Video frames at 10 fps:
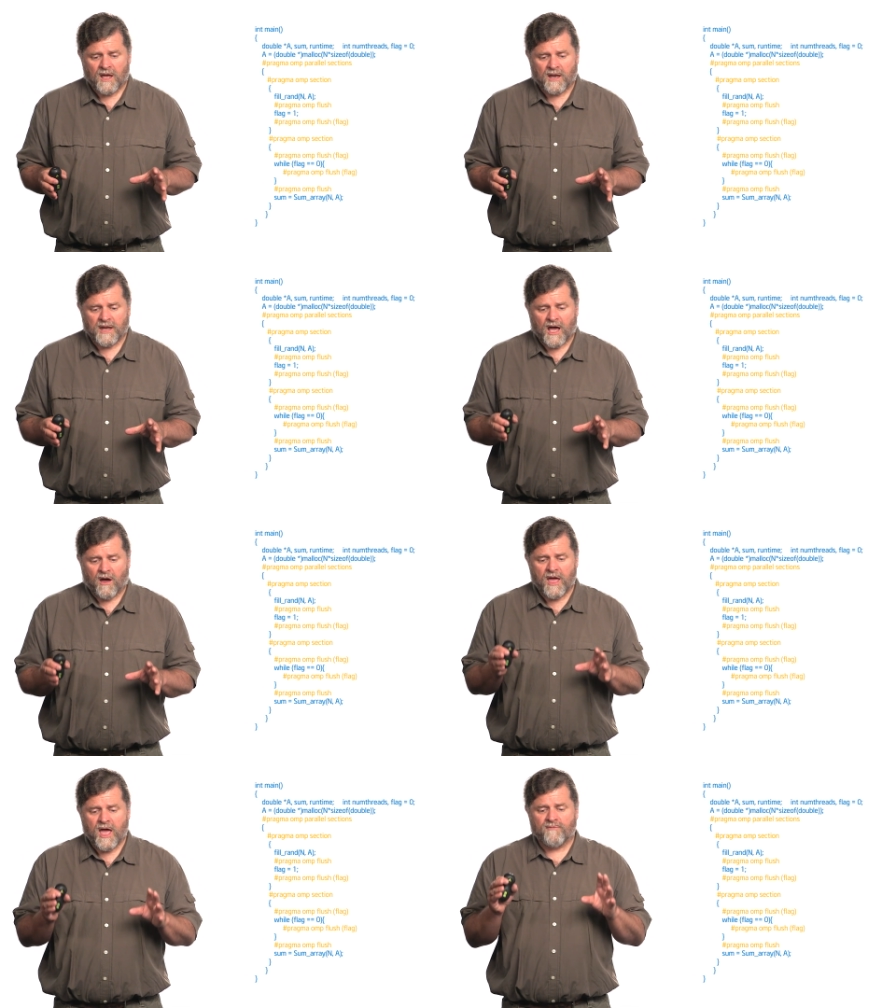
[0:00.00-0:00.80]
And now
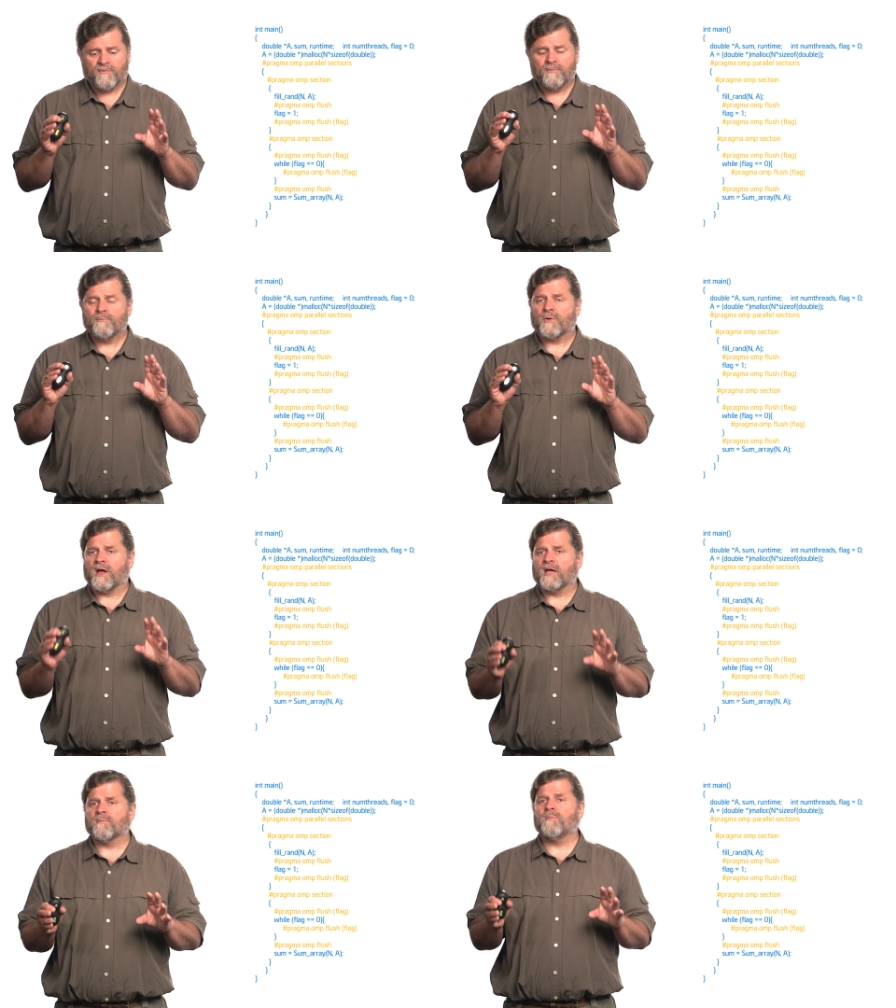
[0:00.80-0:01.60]
I have
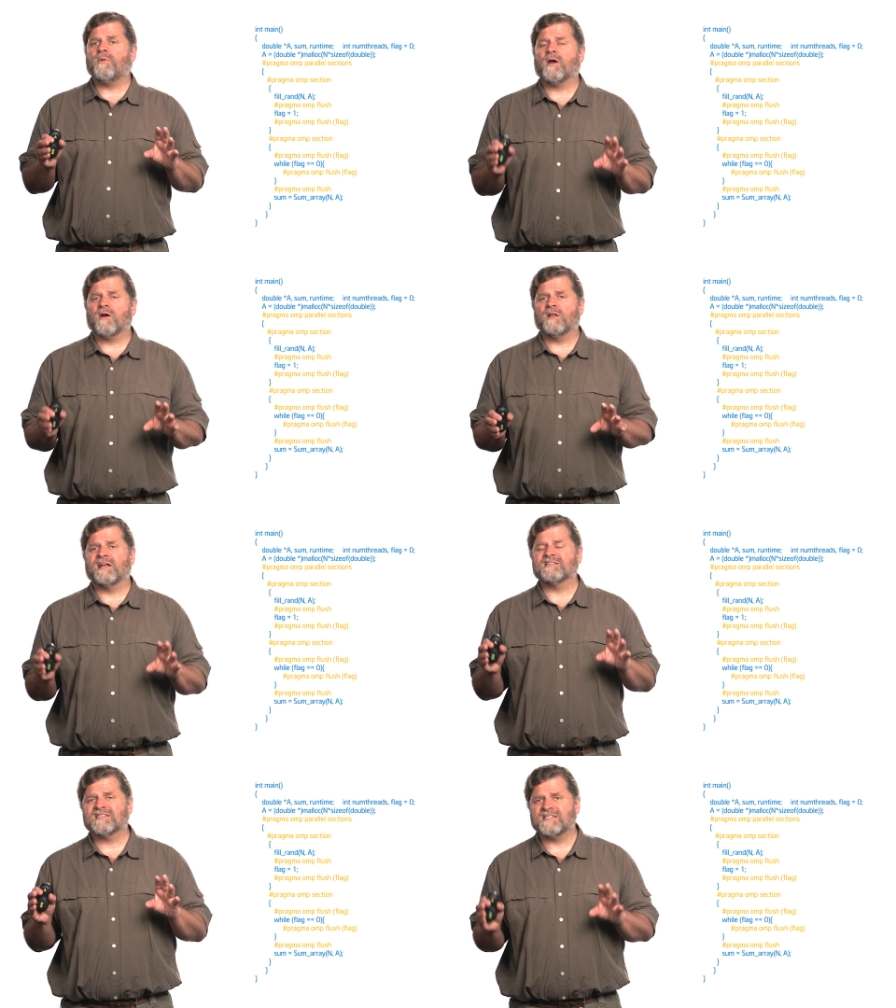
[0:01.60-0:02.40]
pragma
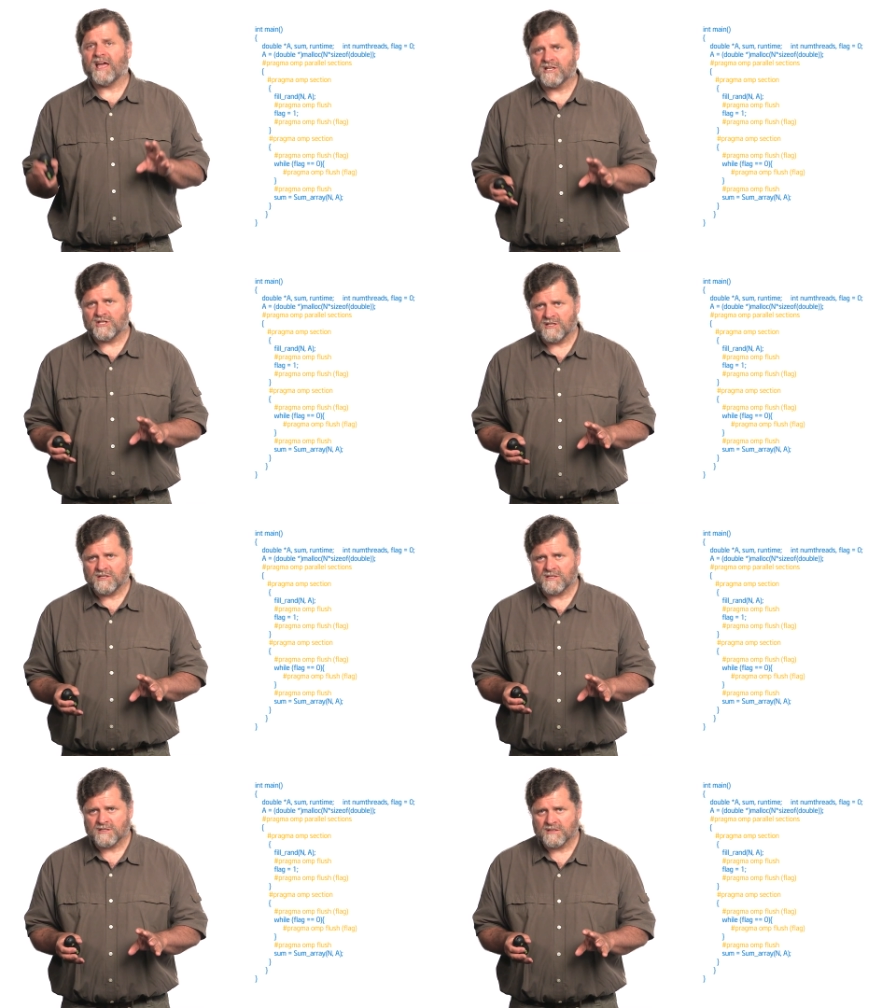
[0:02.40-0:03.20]
parallel
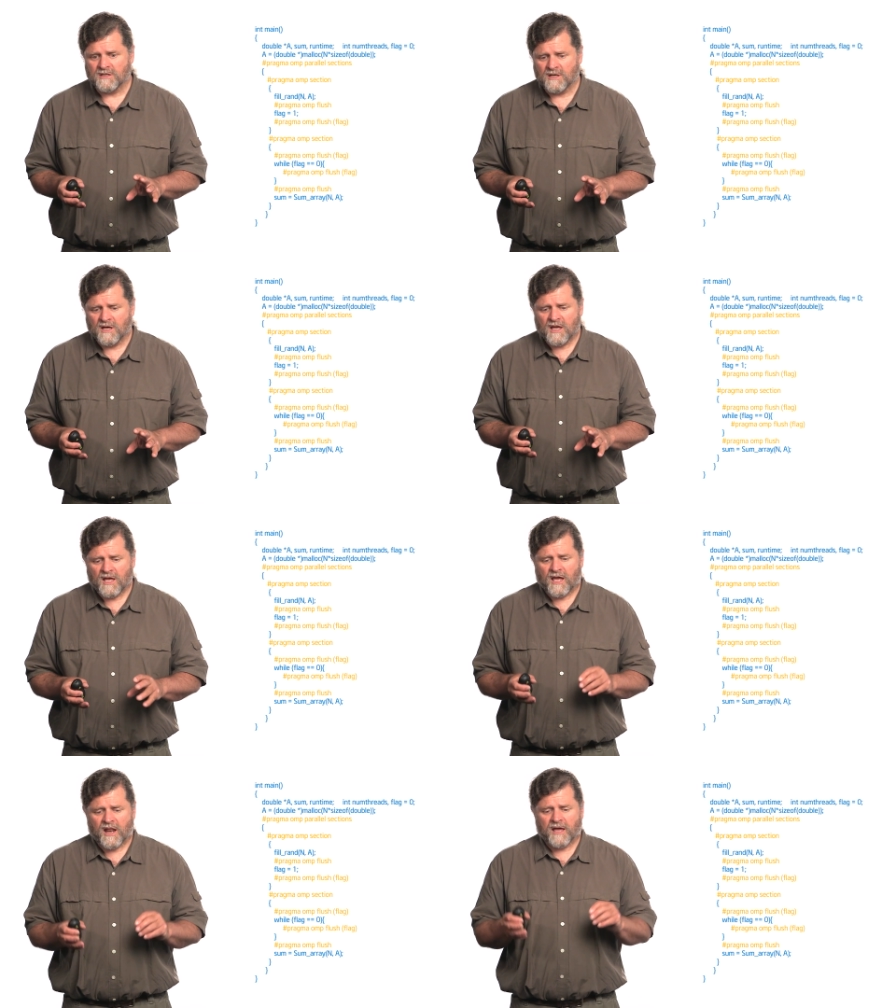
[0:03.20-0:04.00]
sections,
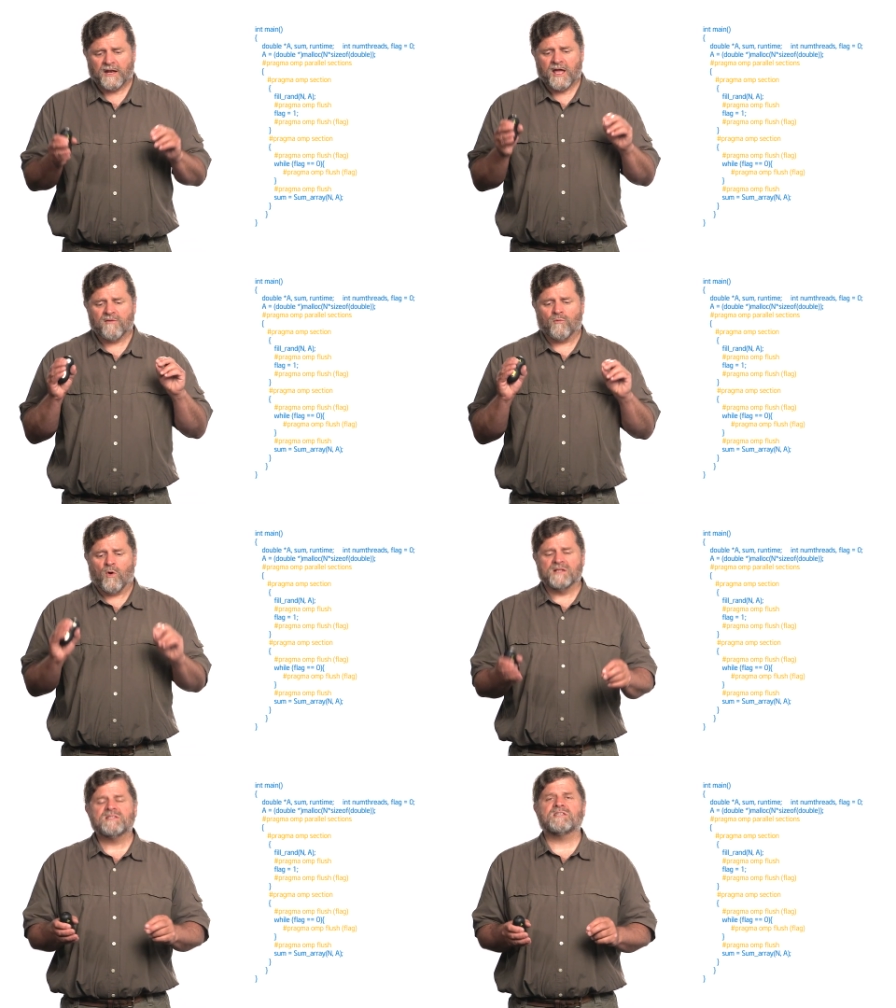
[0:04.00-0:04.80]
and I'm going to have
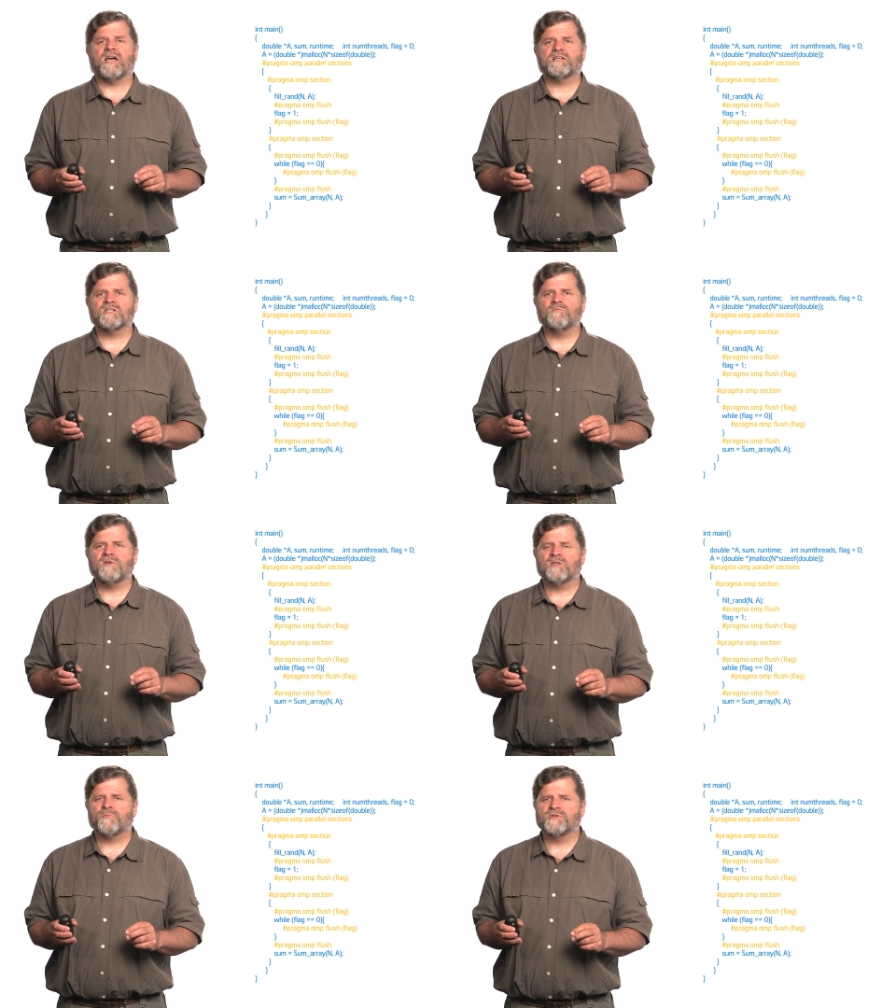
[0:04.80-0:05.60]
one section
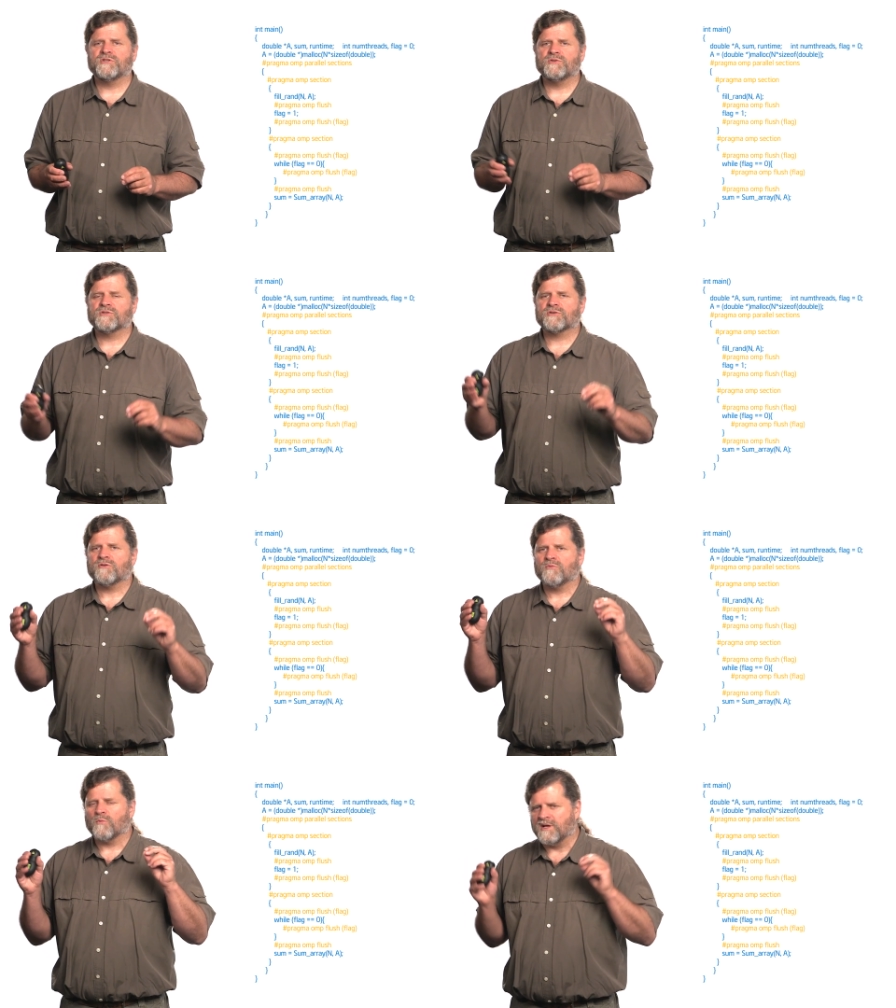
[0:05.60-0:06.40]
be the
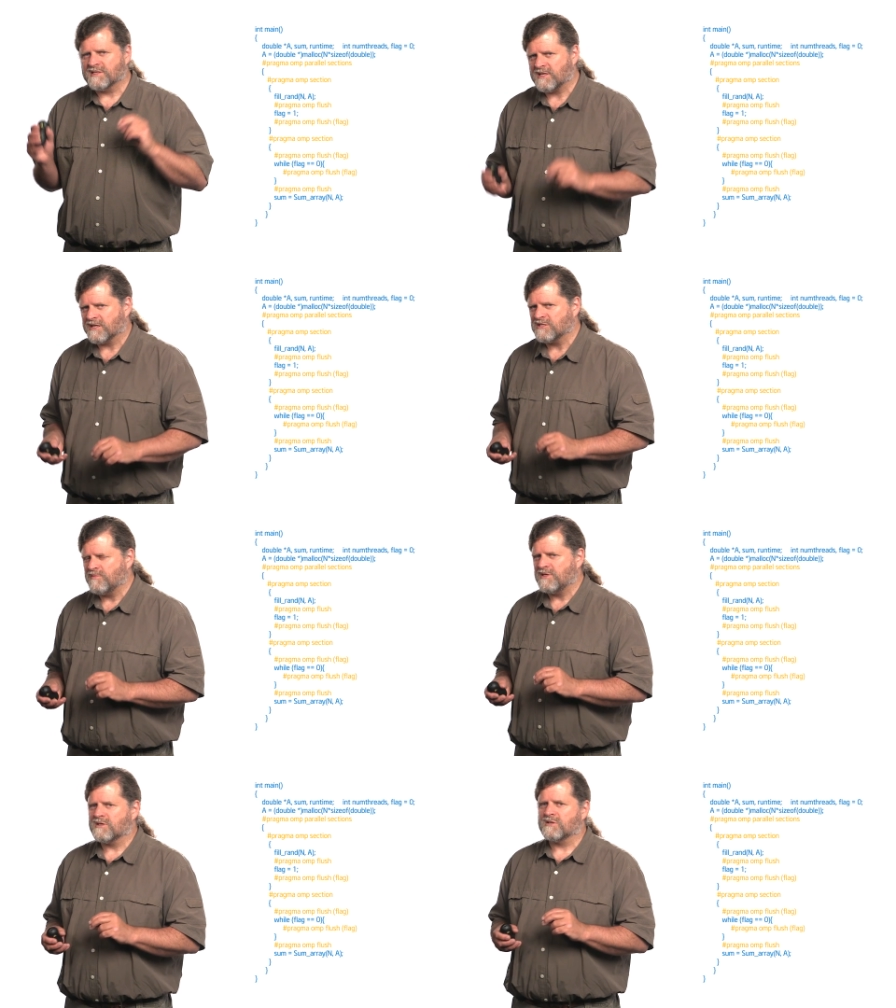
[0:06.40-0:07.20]
producer, one section be the